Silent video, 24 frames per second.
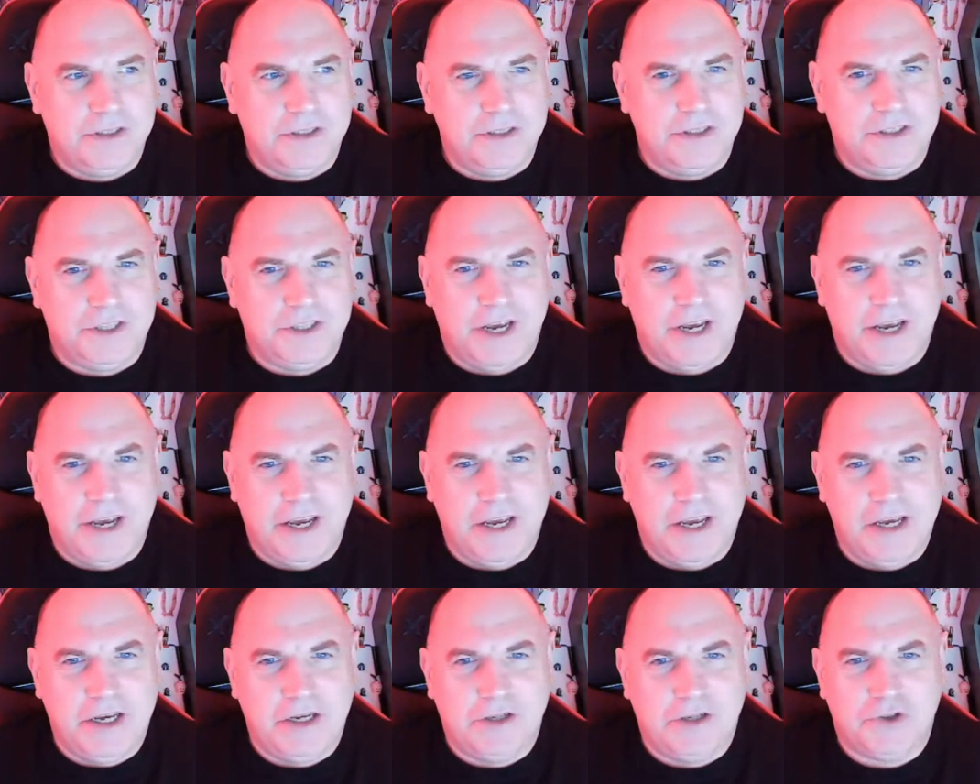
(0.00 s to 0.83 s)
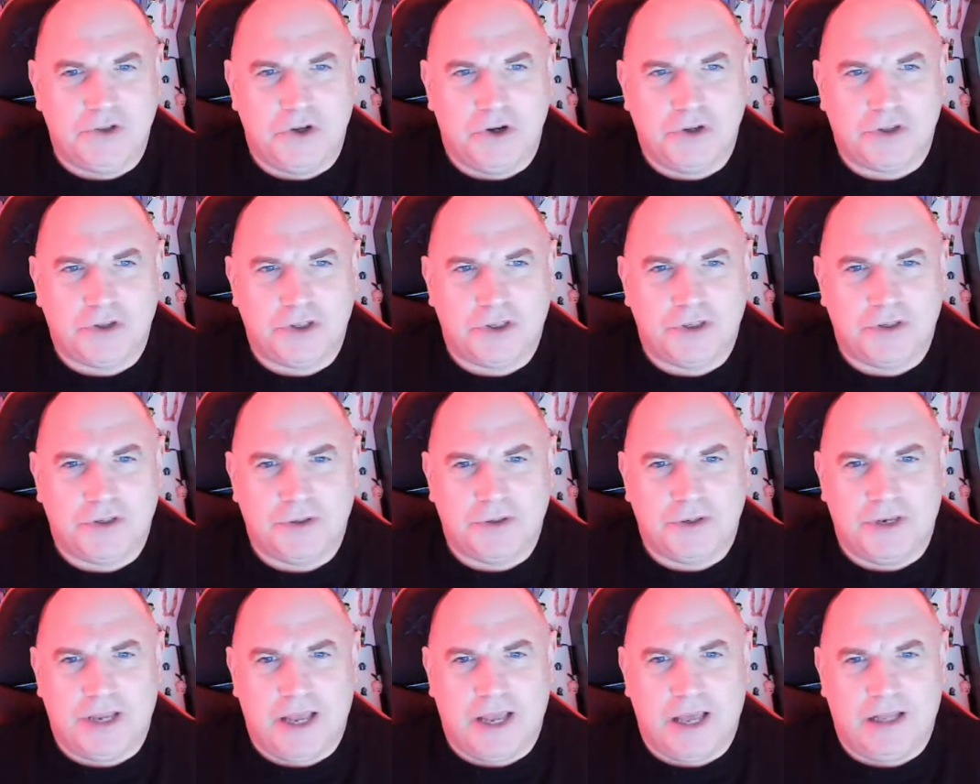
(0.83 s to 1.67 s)
she's
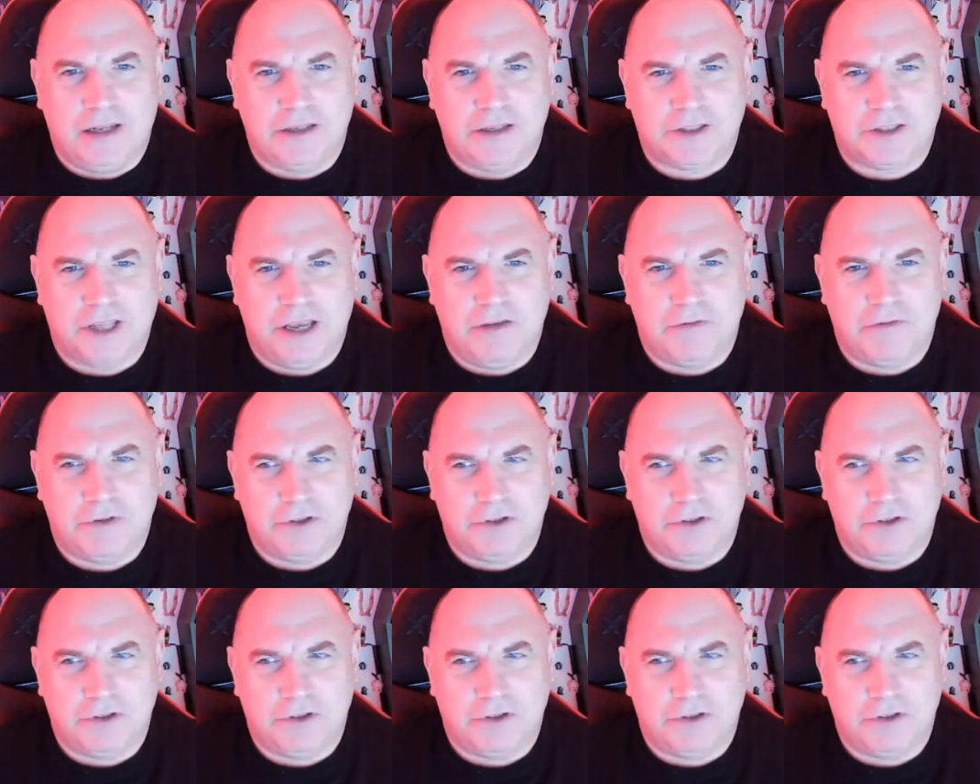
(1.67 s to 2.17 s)
using LSD